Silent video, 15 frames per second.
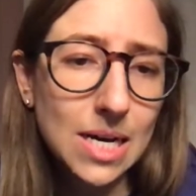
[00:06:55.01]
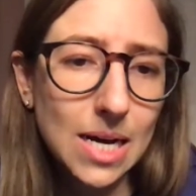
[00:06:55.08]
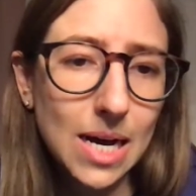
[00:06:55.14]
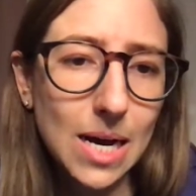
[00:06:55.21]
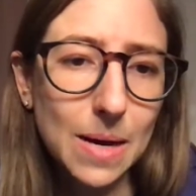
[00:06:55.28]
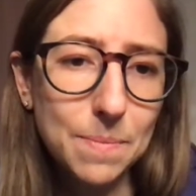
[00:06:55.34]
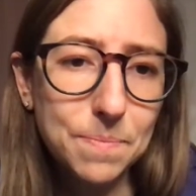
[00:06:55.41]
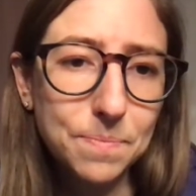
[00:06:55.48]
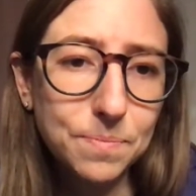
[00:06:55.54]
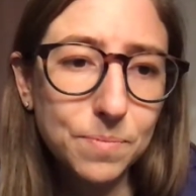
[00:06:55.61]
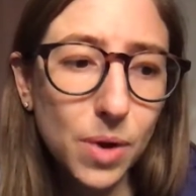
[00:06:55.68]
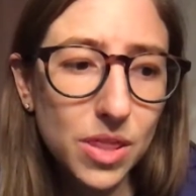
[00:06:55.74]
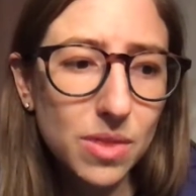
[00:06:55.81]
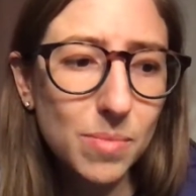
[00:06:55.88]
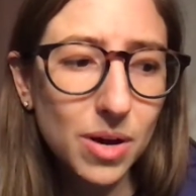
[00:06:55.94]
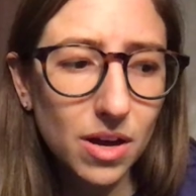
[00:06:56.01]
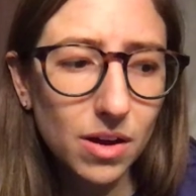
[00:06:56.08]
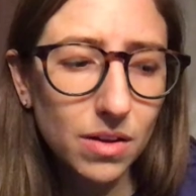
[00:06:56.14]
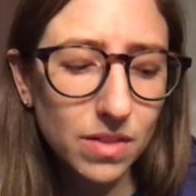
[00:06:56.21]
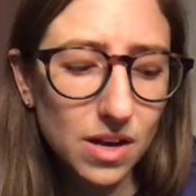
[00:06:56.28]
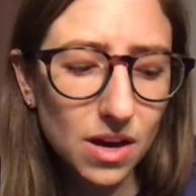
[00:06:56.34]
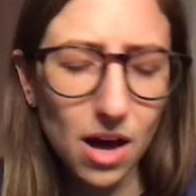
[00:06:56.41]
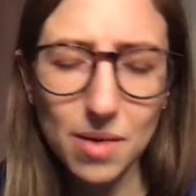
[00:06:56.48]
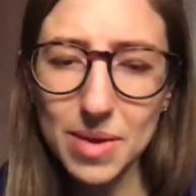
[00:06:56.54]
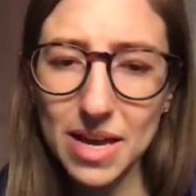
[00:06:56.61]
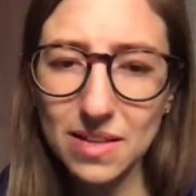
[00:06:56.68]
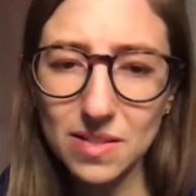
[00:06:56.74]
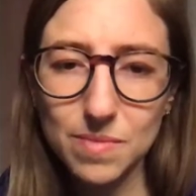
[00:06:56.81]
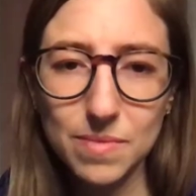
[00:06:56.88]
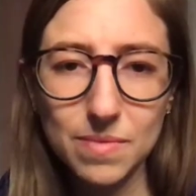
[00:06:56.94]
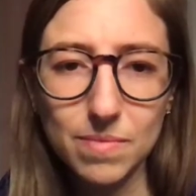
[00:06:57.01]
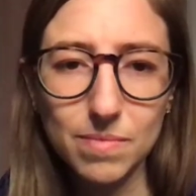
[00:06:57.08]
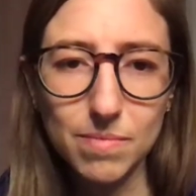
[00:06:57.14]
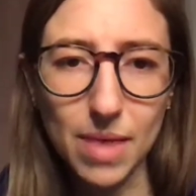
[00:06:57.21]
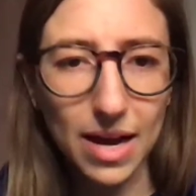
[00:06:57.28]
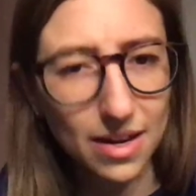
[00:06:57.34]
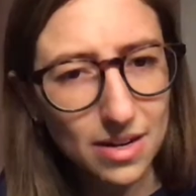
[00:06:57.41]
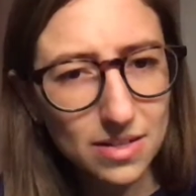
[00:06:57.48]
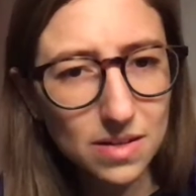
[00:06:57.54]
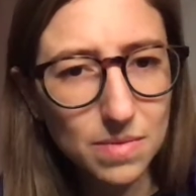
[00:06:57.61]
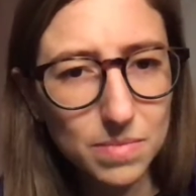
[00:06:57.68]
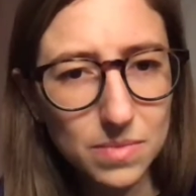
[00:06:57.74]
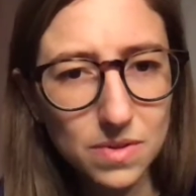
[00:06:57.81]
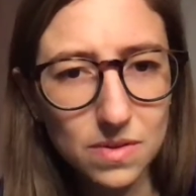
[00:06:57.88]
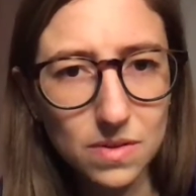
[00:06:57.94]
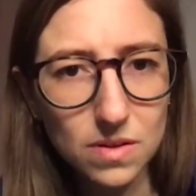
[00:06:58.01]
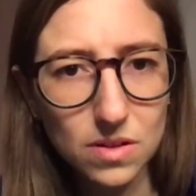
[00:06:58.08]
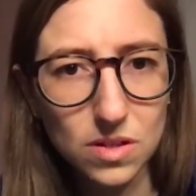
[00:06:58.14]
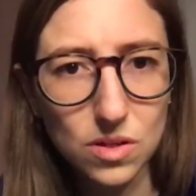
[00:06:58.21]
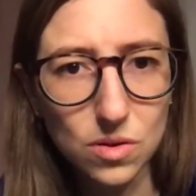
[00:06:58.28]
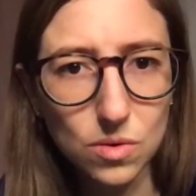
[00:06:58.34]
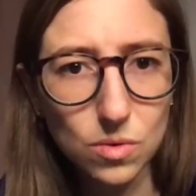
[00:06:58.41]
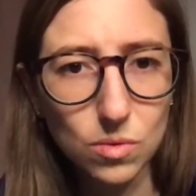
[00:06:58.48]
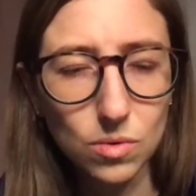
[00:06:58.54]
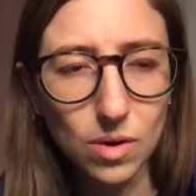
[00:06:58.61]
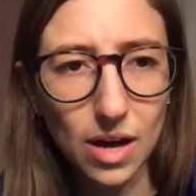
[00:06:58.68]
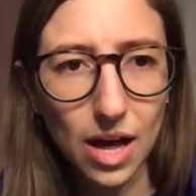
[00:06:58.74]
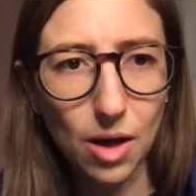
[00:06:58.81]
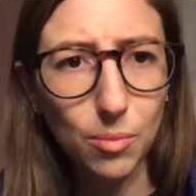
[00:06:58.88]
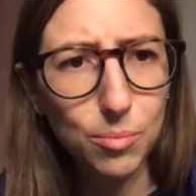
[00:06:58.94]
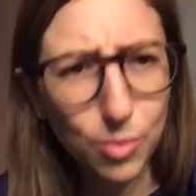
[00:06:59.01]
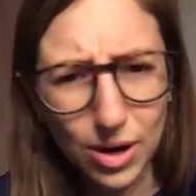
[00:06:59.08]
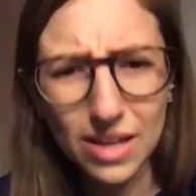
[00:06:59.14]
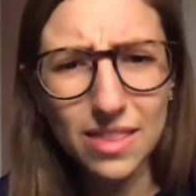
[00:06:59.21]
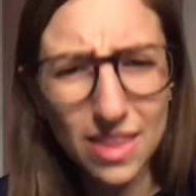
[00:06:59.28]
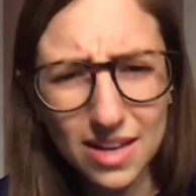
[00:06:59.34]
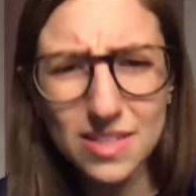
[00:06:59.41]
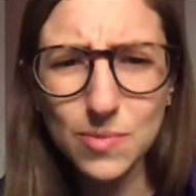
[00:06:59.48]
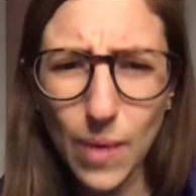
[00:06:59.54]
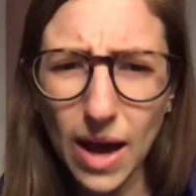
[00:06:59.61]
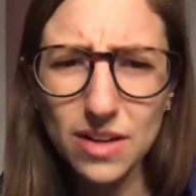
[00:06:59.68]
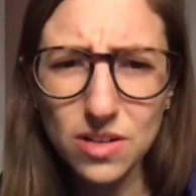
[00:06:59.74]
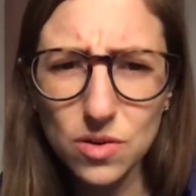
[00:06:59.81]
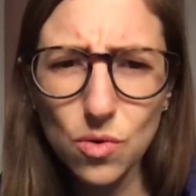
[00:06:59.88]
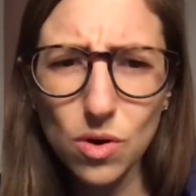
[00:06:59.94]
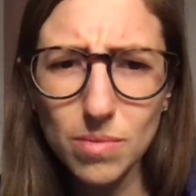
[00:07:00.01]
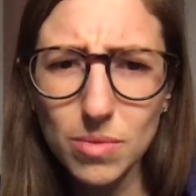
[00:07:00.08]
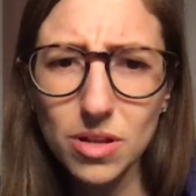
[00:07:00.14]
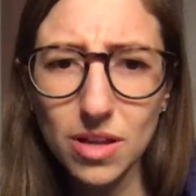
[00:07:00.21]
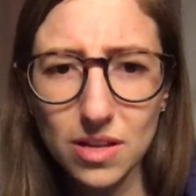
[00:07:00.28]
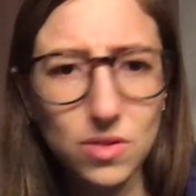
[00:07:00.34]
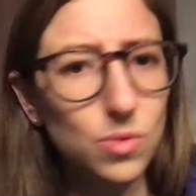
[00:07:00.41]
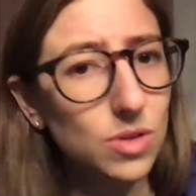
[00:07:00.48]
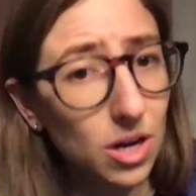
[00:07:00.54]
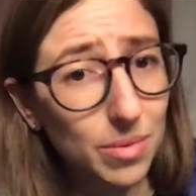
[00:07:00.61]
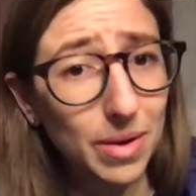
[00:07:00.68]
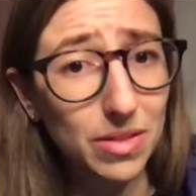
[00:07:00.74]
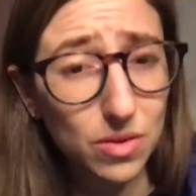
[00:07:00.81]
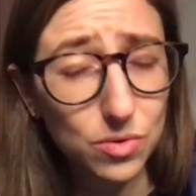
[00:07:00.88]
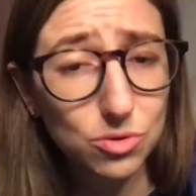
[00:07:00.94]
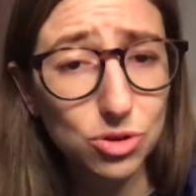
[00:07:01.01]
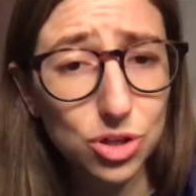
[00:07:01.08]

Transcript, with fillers: Um, but the, the economy has some mechanisms to help bring things back to normal, and so we'll talk about those